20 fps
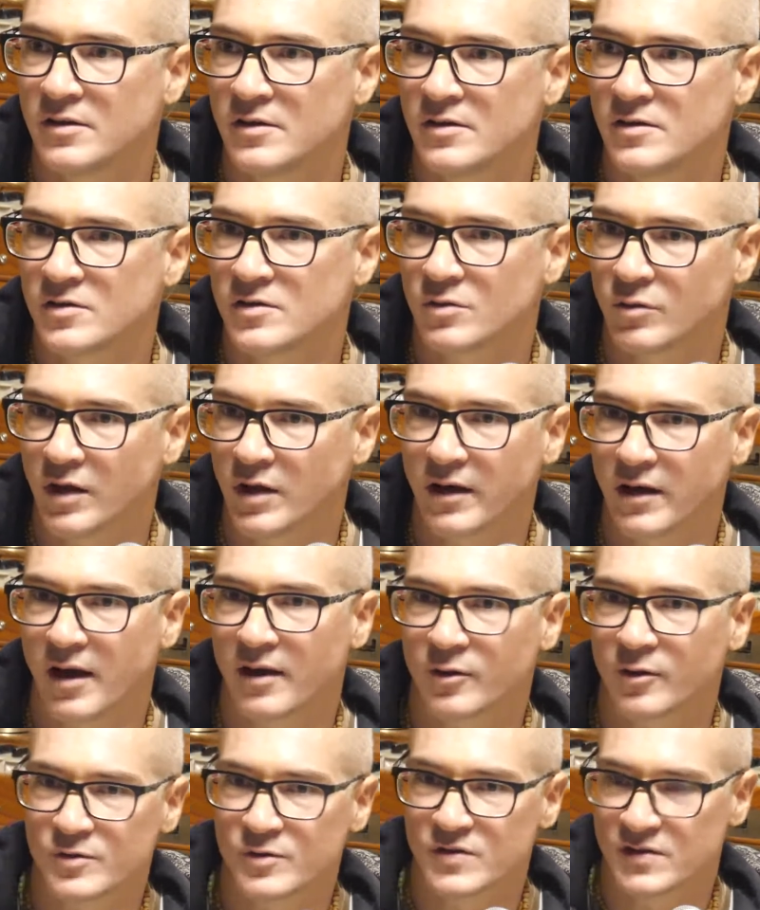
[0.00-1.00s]
So I
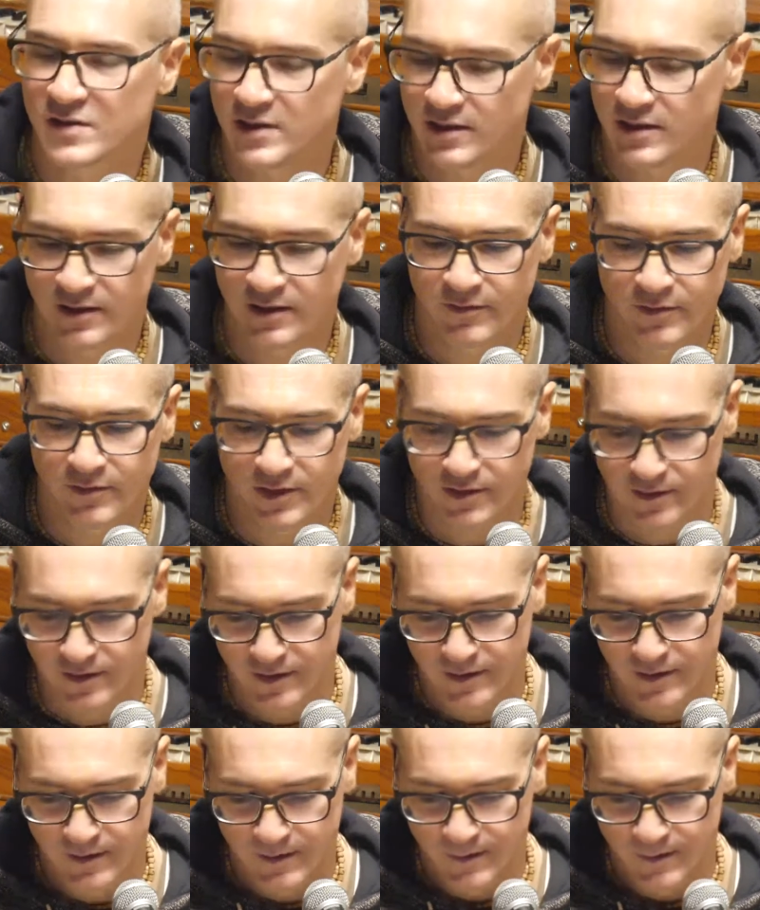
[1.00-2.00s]
could see even
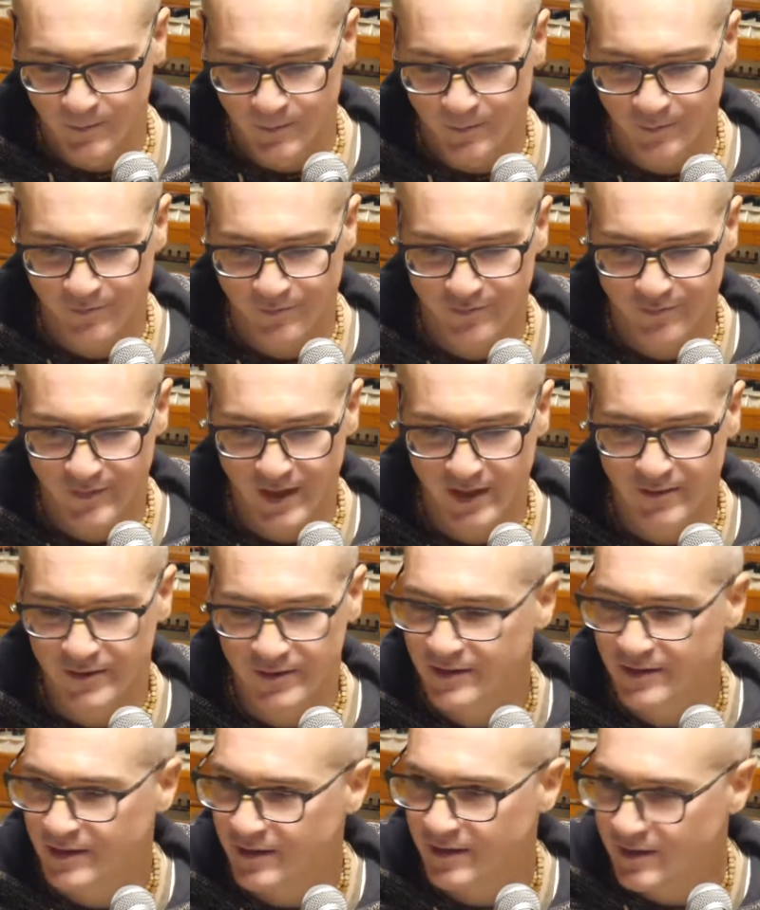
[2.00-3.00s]

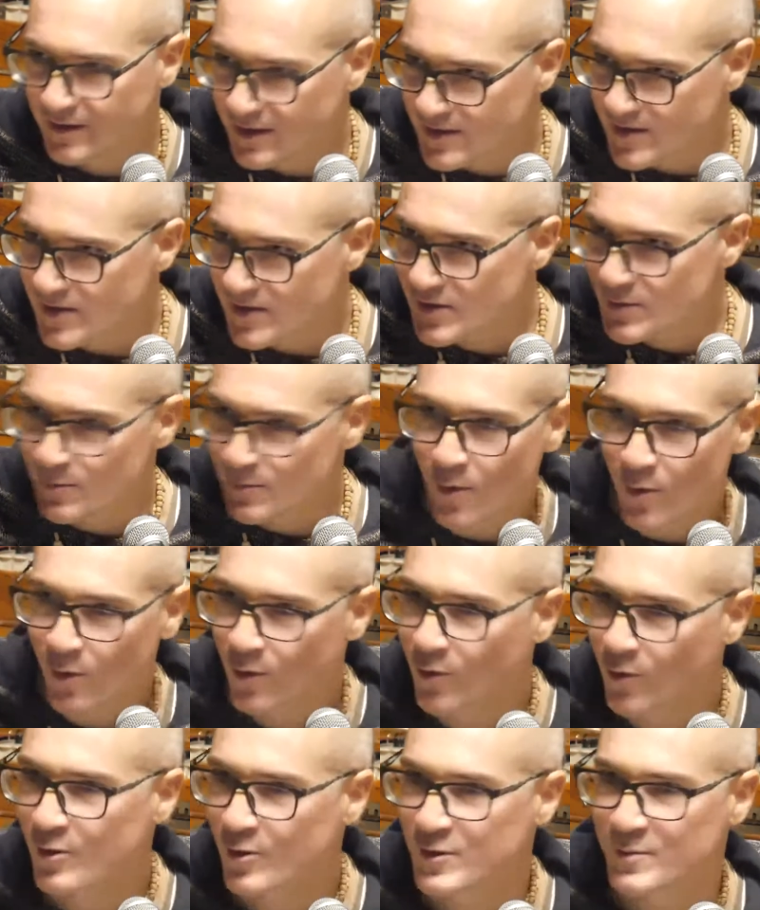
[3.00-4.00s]
in this small
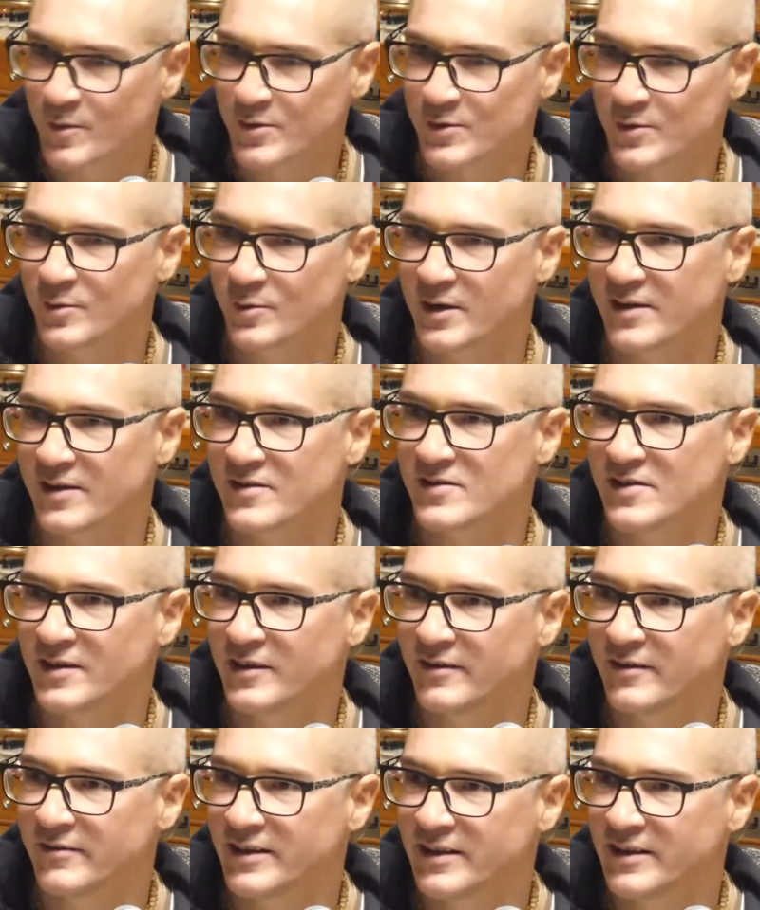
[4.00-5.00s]
cosmos, you can see
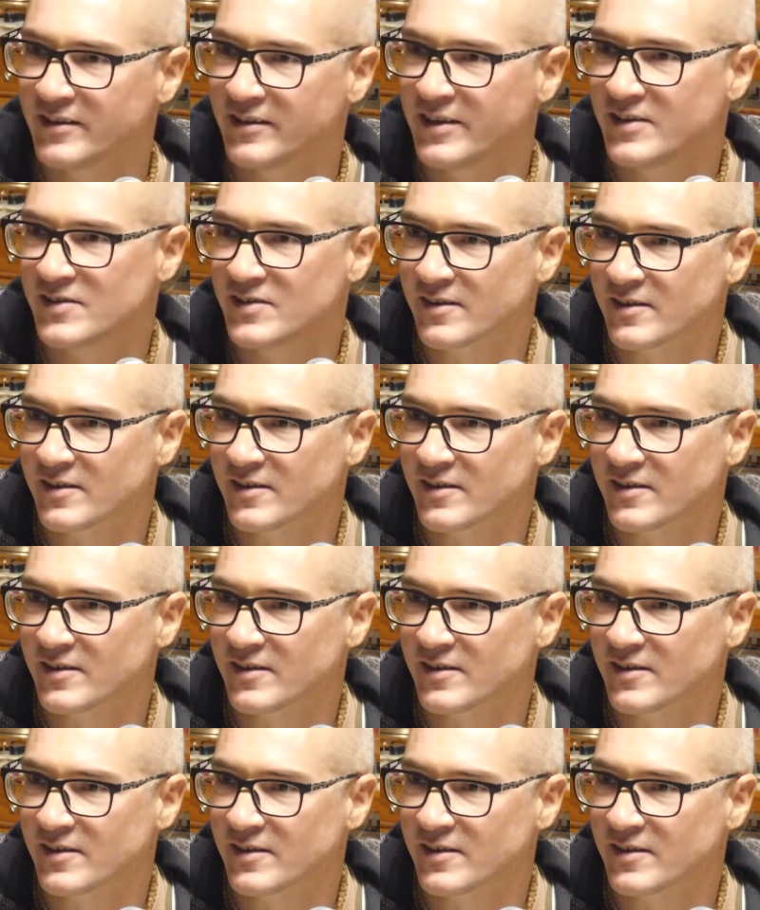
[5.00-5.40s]
even in this